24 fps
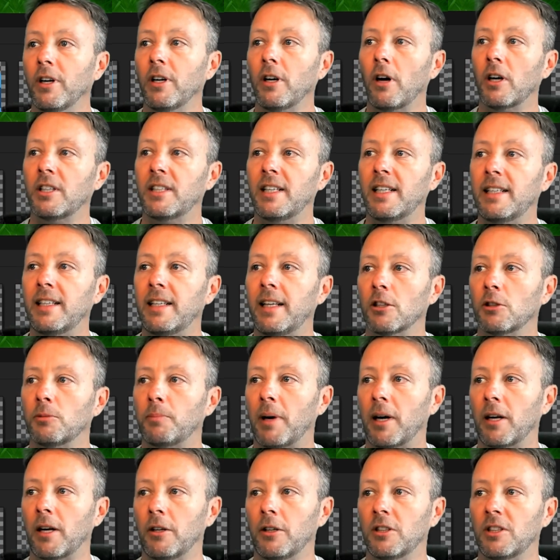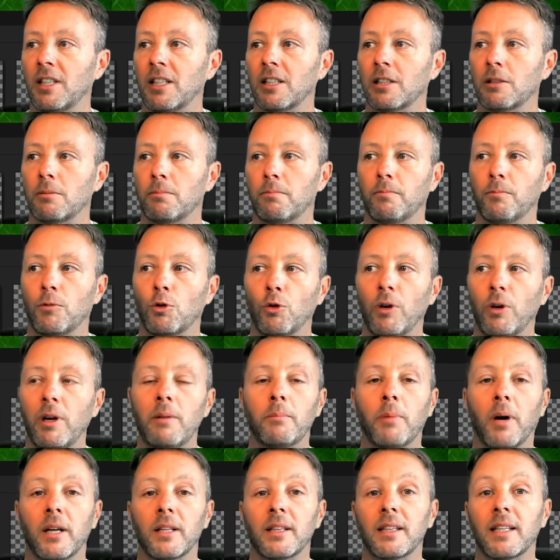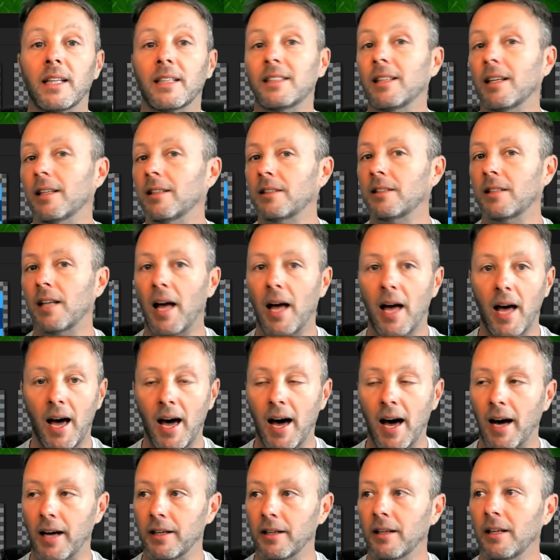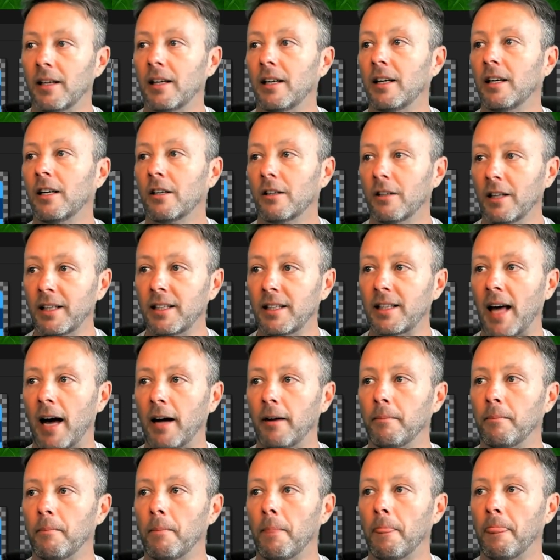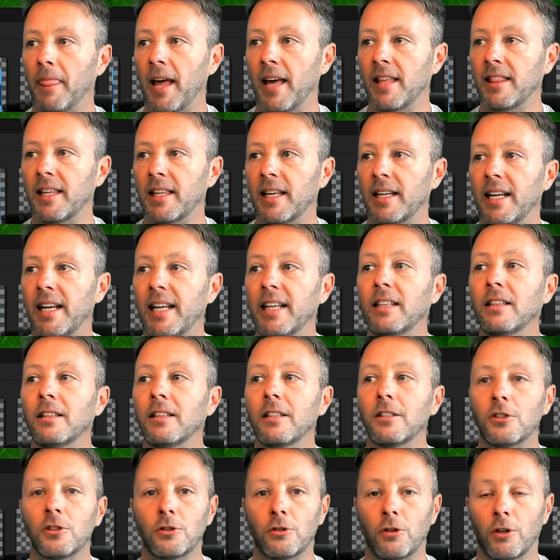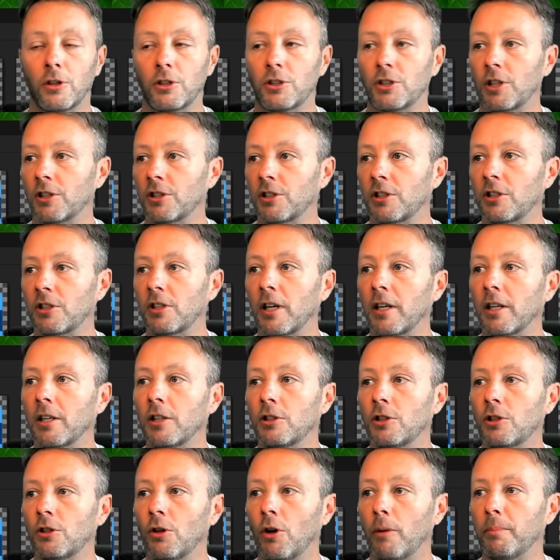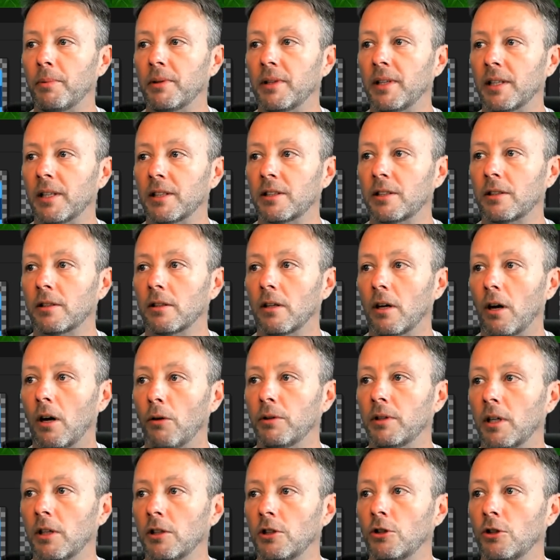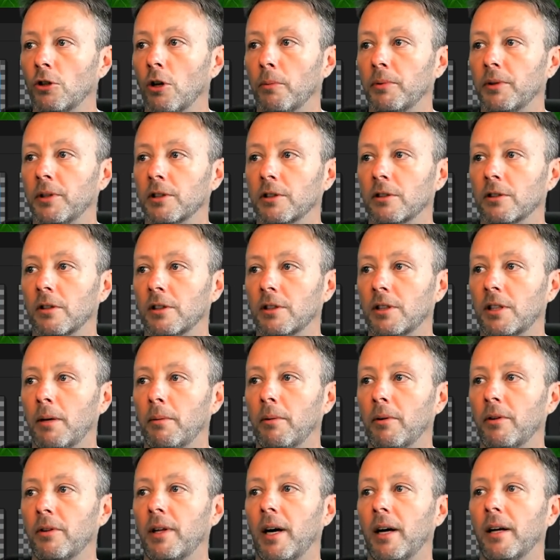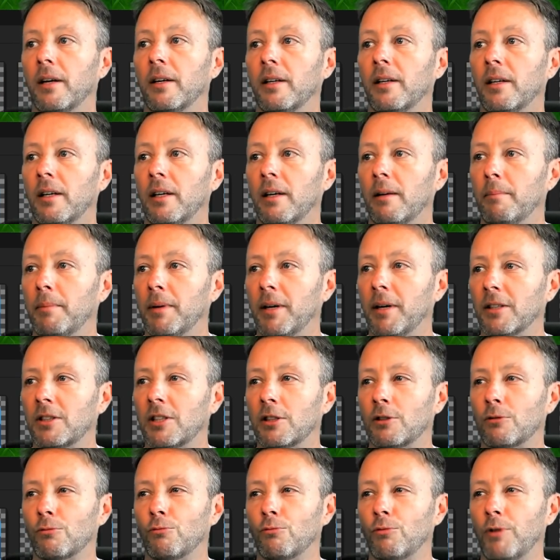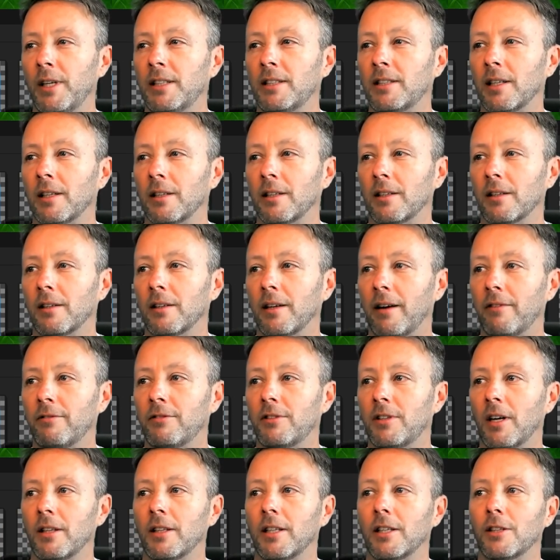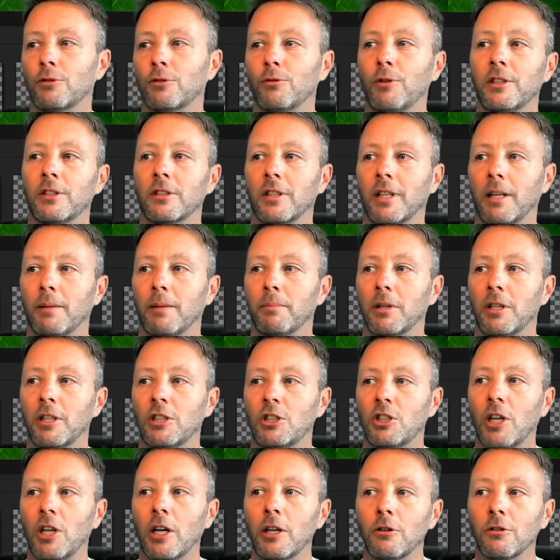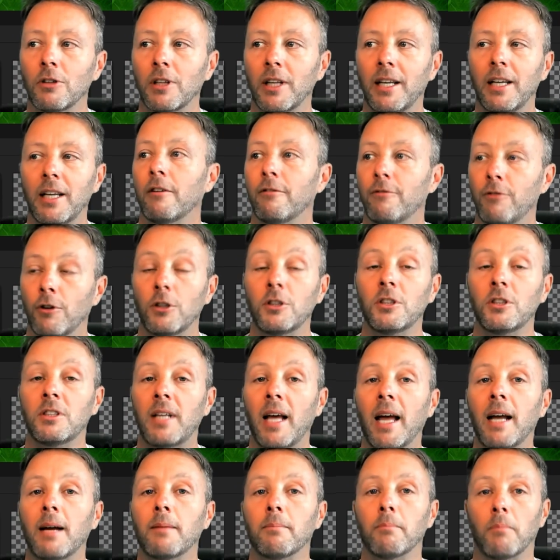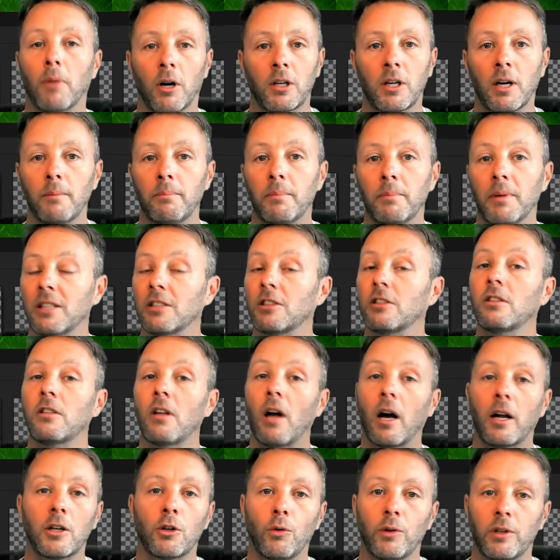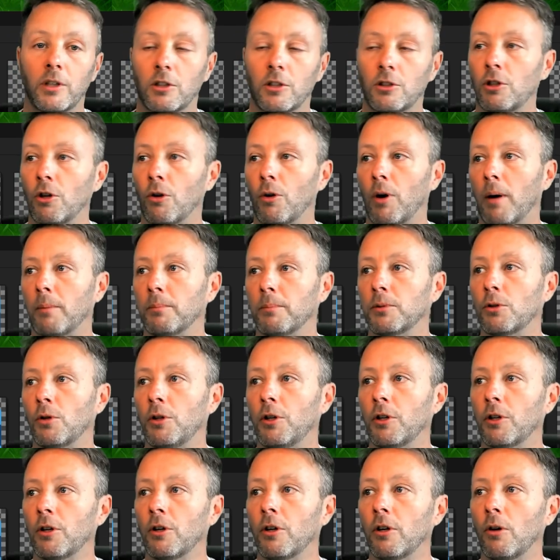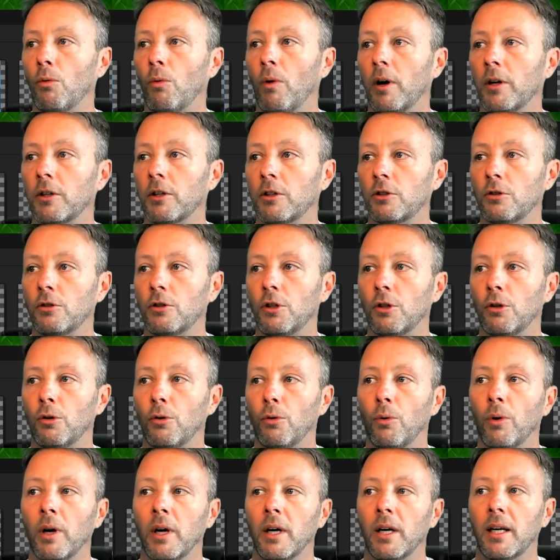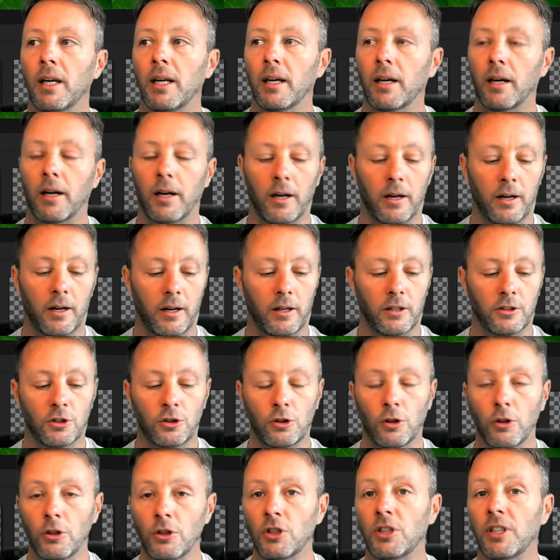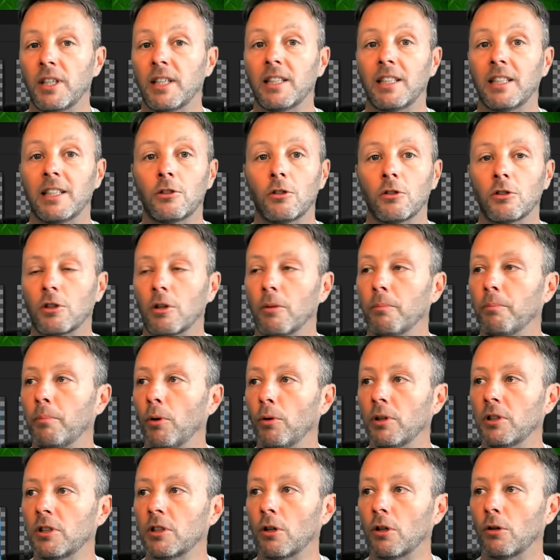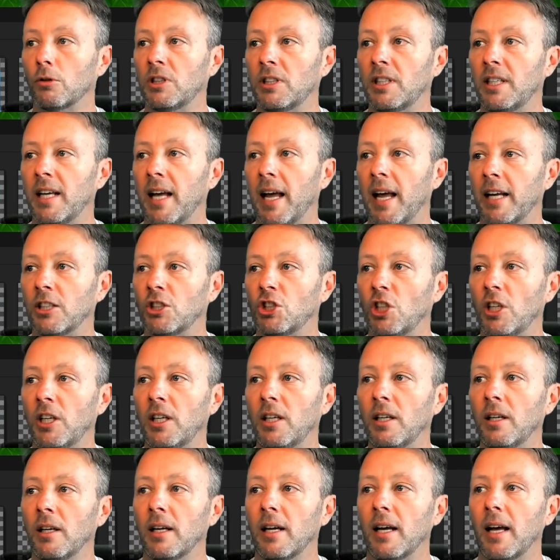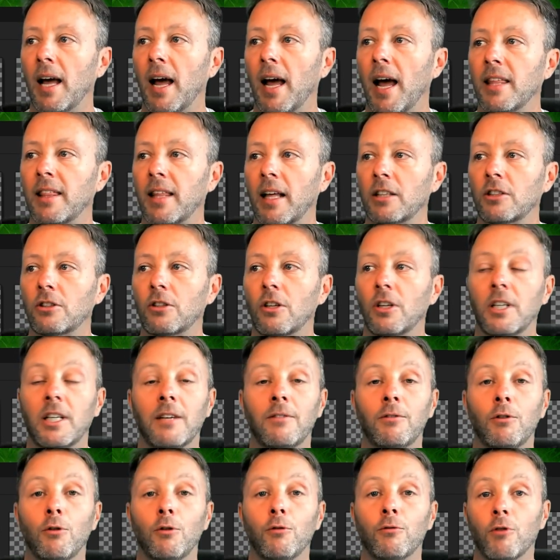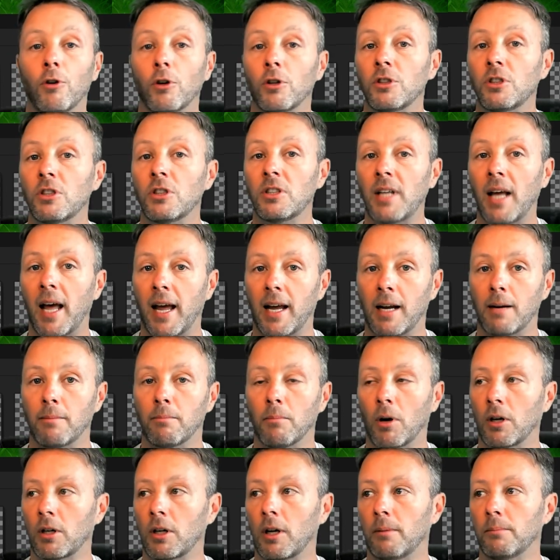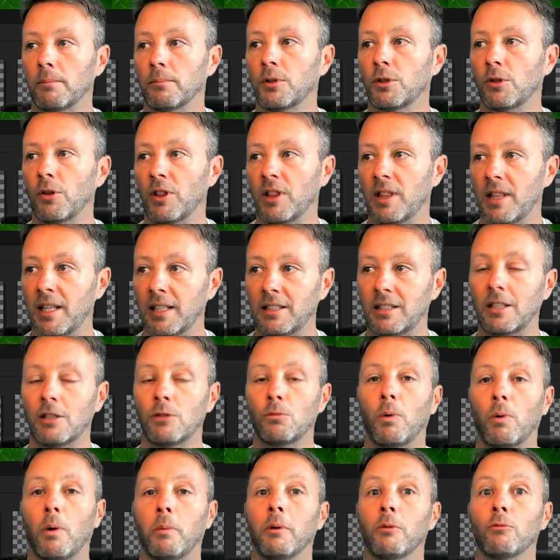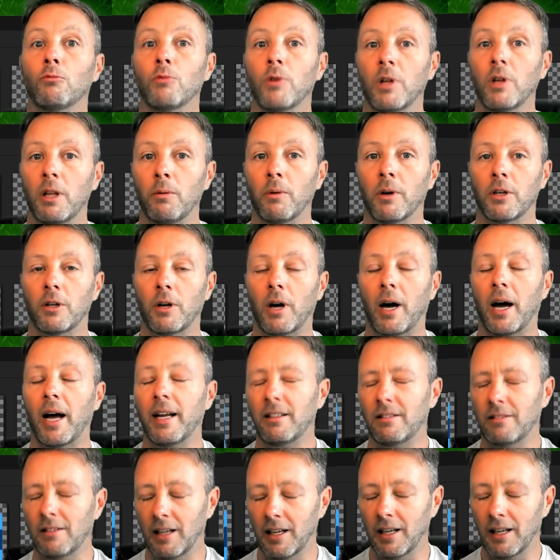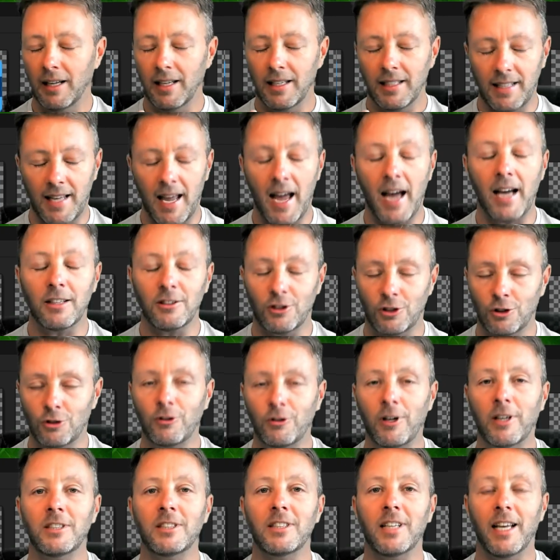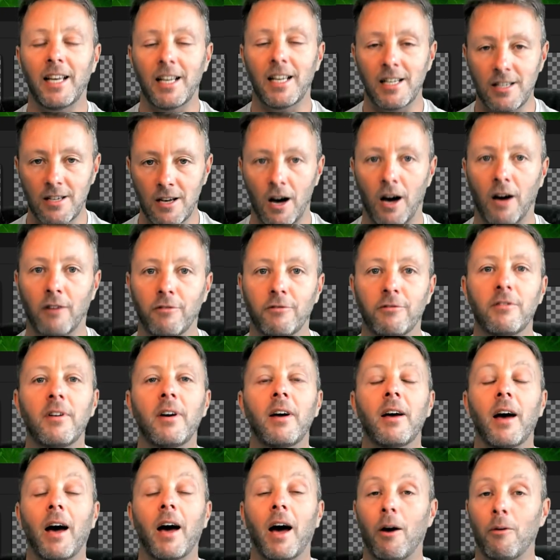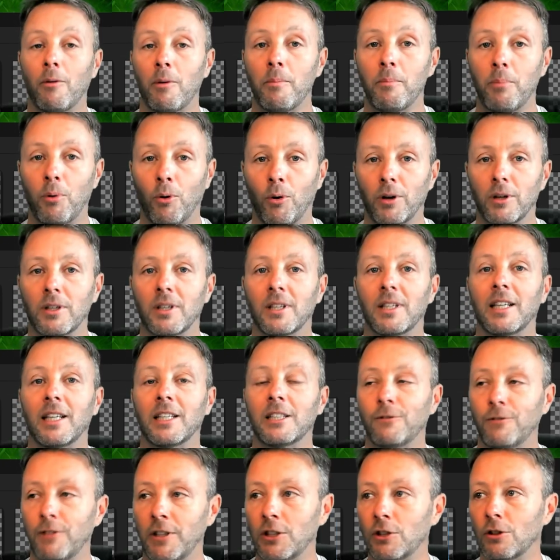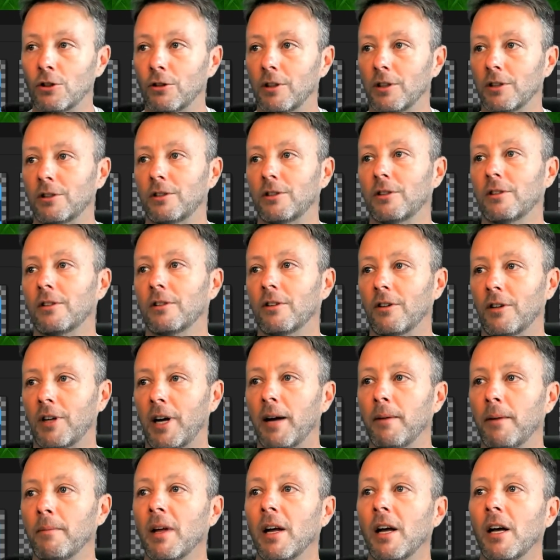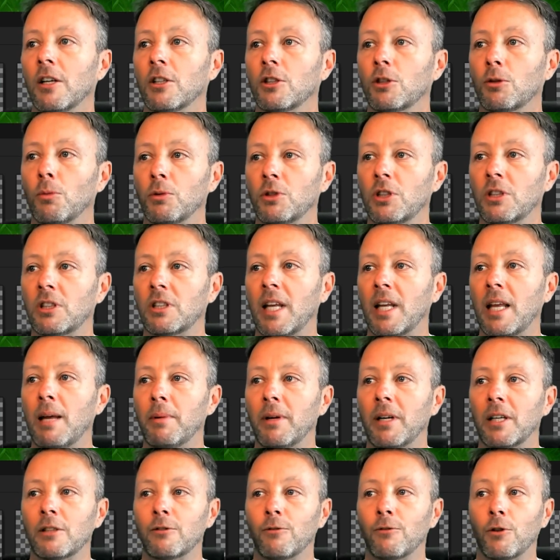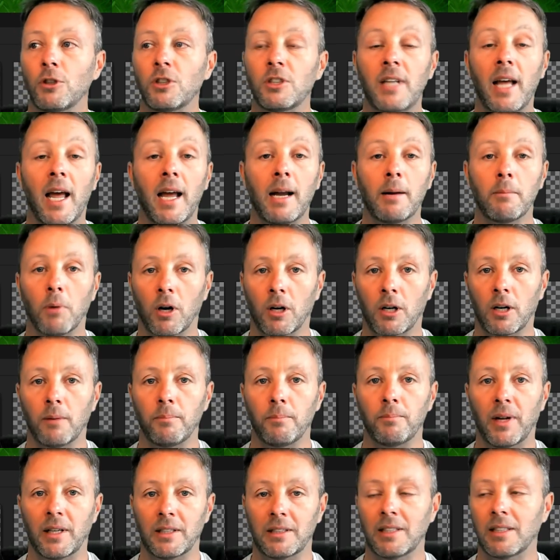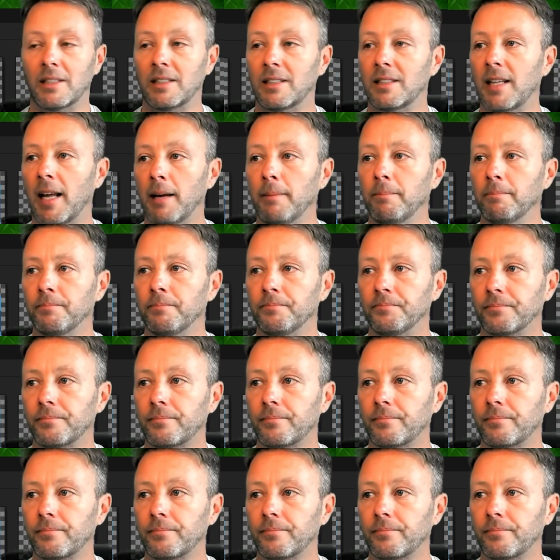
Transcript: in our details panel, you see this green button that says add. Click that and then in the search, because it's not going to show up in this, oh, it does show up in this list. How about that? Because it's recent. I've done this recently, but generally, verse tag markup is not going to show up. So you're going to want to do uh, search in the search components, go TAG, and that's going to give you verse tag markup. So this is what we really wanted. I can't stress enough how important this feature is. Okay, so we'll just keep it as verse tag markup. That's its name.